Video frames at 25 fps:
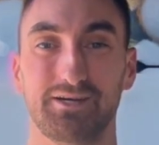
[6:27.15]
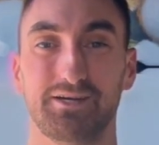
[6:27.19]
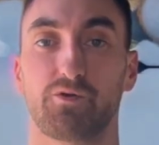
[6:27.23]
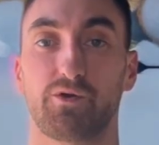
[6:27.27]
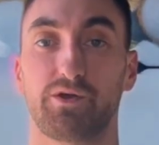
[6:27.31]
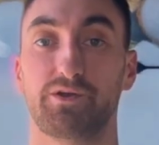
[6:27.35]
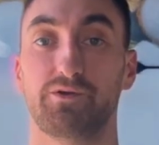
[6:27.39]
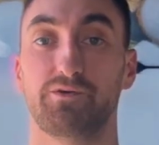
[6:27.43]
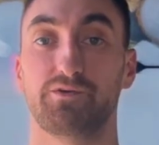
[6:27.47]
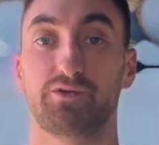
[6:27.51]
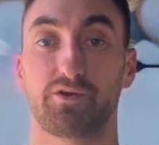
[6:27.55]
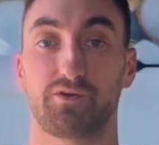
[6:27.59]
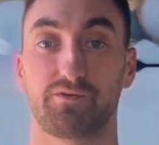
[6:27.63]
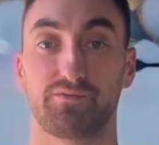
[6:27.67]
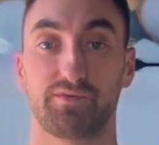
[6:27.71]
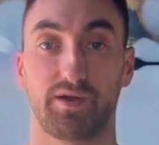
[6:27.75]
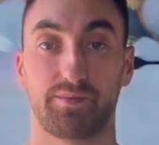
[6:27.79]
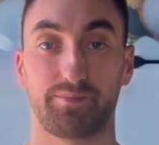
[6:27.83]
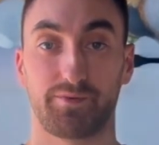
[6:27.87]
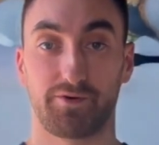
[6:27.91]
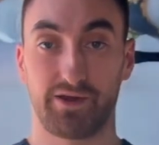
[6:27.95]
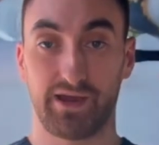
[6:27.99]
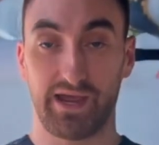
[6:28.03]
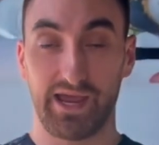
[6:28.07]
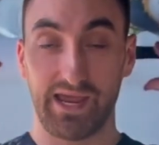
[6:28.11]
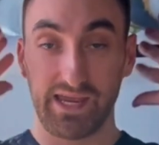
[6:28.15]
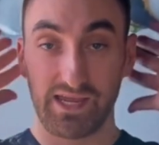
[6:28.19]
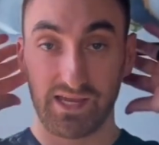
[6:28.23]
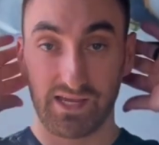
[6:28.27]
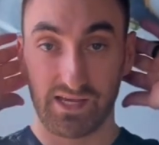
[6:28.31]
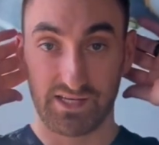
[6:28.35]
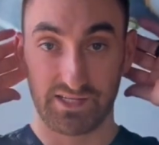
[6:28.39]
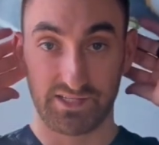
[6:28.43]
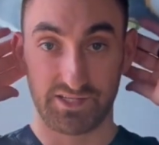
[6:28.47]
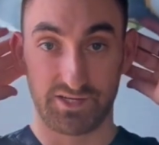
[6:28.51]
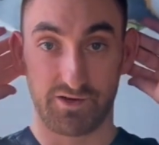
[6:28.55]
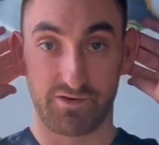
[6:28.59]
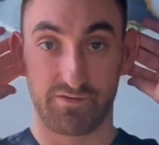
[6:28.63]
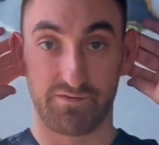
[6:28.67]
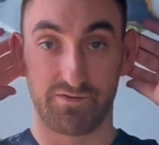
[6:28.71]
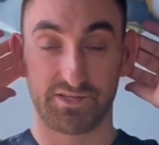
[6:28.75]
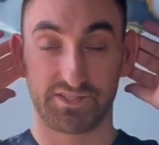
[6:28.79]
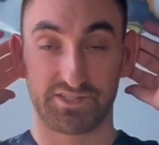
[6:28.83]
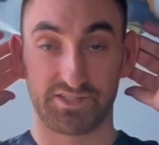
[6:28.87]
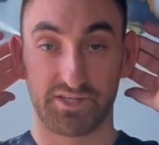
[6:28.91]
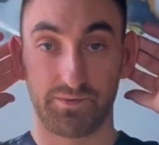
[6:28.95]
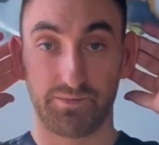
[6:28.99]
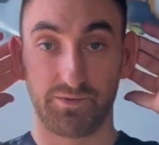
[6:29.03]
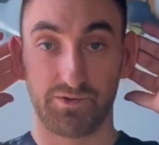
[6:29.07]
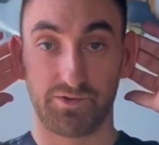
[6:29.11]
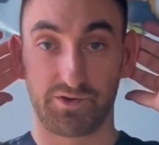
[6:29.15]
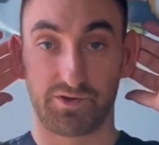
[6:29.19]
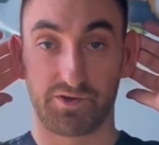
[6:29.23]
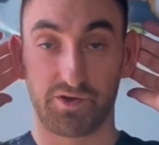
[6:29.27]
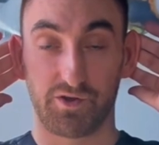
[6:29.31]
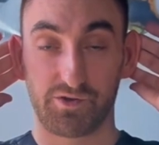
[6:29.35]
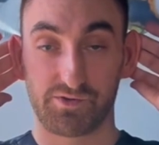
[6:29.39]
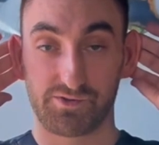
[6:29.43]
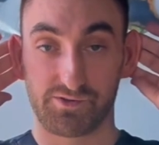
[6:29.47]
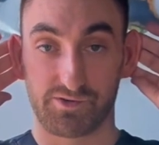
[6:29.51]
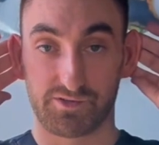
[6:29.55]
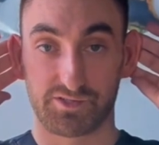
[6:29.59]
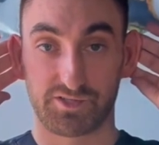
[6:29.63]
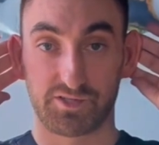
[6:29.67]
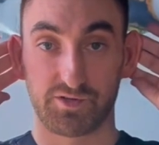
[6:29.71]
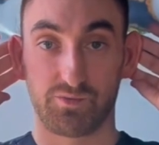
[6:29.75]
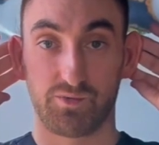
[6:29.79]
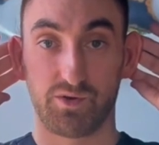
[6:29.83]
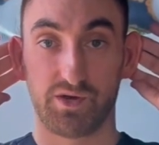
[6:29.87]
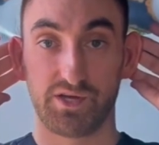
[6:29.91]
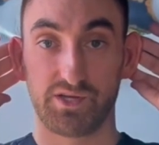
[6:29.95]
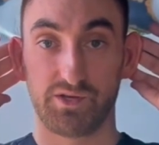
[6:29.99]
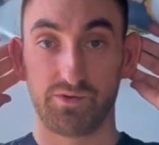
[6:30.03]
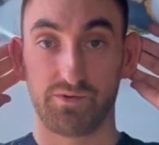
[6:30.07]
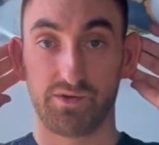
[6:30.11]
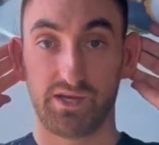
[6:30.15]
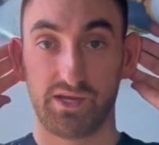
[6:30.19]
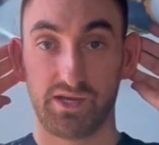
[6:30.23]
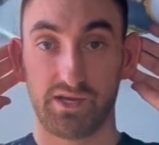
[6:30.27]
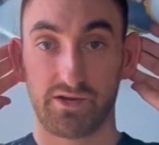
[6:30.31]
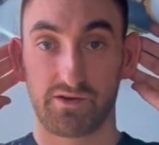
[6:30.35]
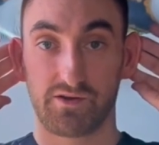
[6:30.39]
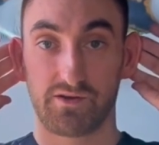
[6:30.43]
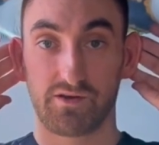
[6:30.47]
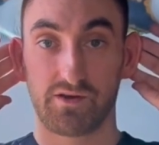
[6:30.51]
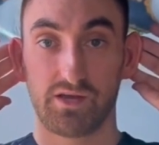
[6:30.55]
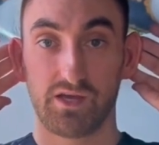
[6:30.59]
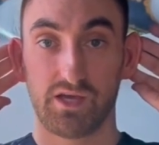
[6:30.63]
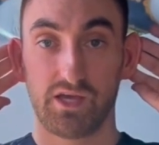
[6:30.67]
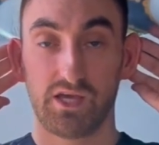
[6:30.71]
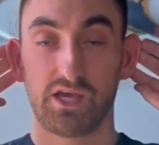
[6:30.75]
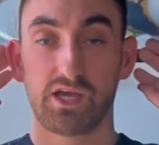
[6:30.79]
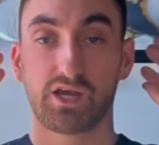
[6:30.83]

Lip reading: Cranial nerve number 8 is your vestibulocochlear, so what you hear.